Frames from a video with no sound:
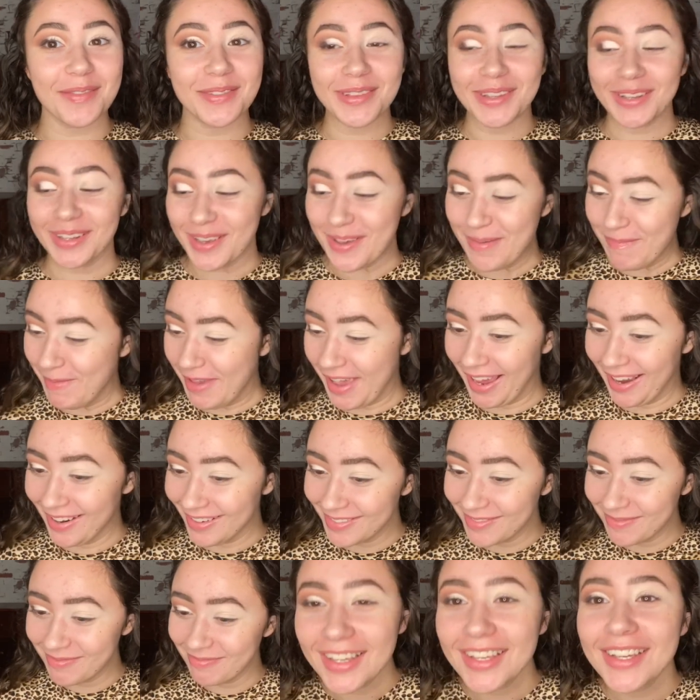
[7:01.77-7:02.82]
Look at me.
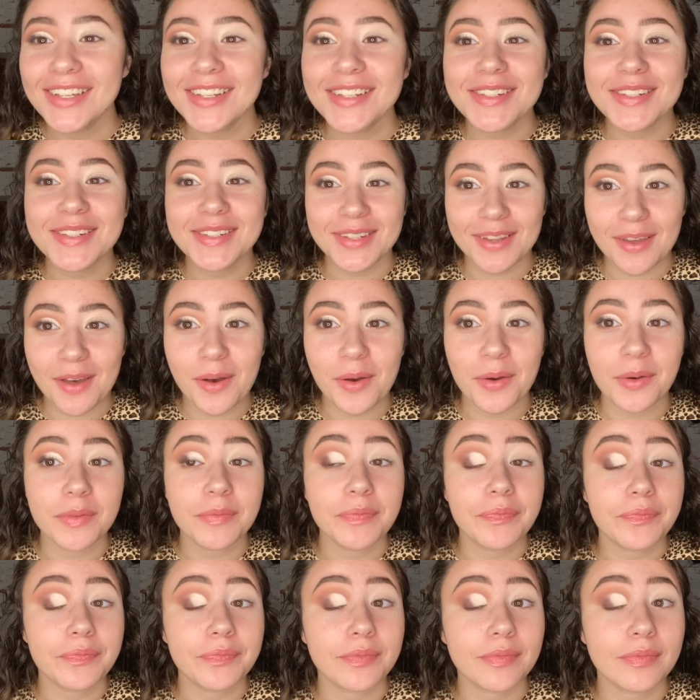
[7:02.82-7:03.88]
So
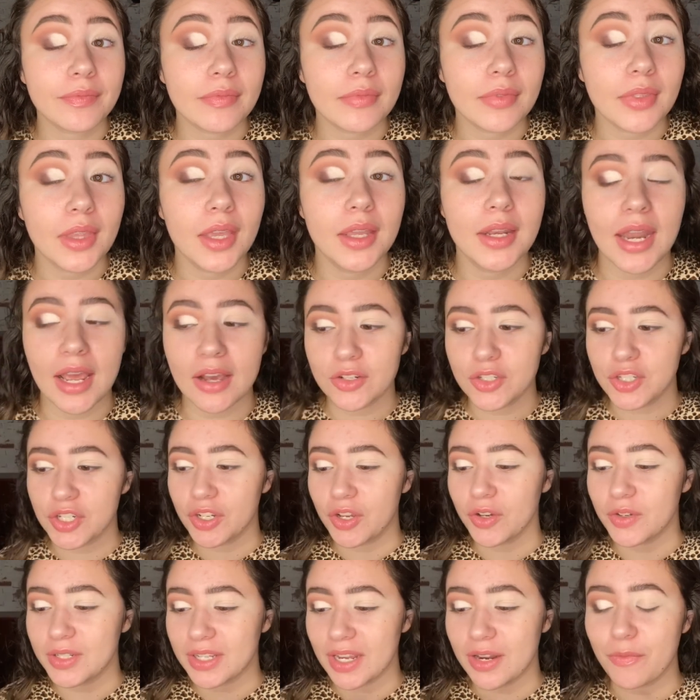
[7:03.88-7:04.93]
now she
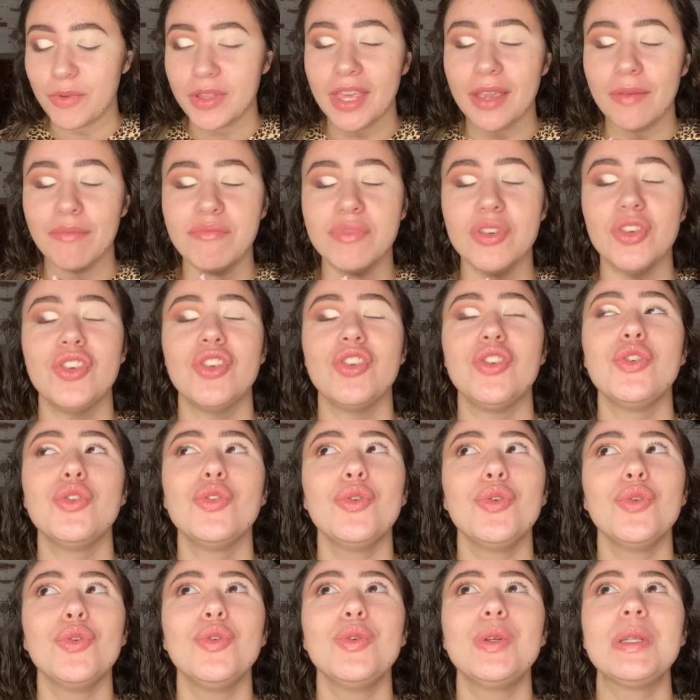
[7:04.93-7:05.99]
goes in with a
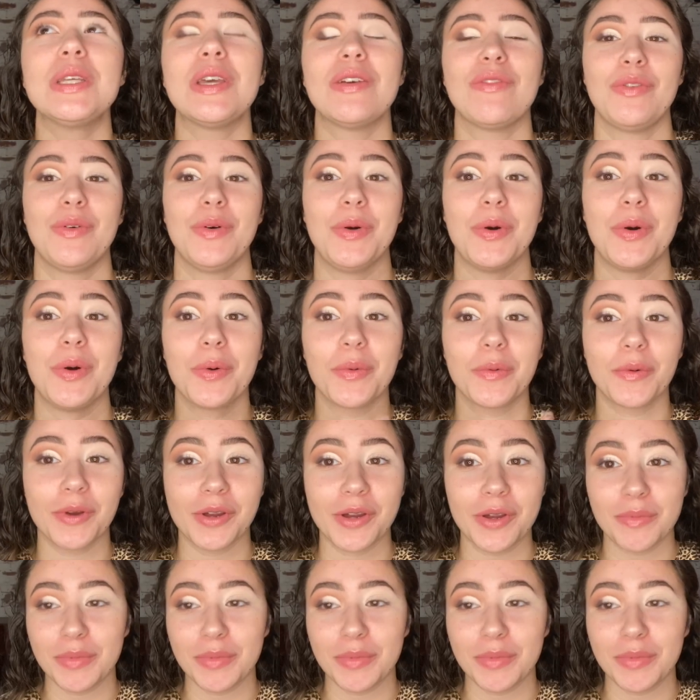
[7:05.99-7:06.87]
beautiful royal